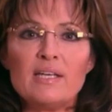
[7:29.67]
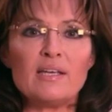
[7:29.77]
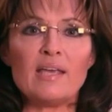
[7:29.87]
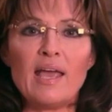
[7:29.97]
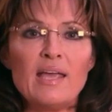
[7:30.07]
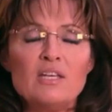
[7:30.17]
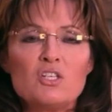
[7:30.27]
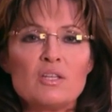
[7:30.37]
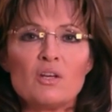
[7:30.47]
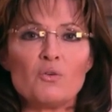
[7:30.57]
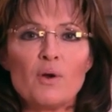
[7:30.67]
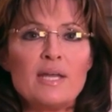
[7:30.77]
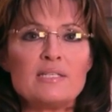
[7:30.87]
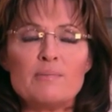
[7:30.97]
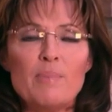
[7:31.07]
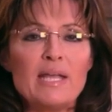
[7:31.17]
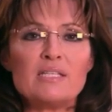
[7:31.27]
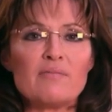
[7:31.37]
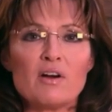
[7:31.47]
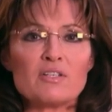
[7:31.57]
engage in the great
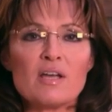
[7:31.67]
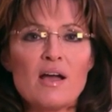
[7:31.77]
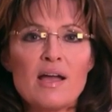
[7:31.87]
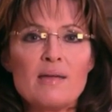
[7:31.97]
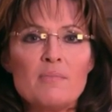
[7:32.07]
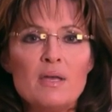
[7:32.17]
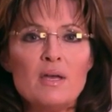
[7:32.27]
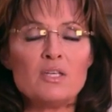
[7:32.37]
debates of our time,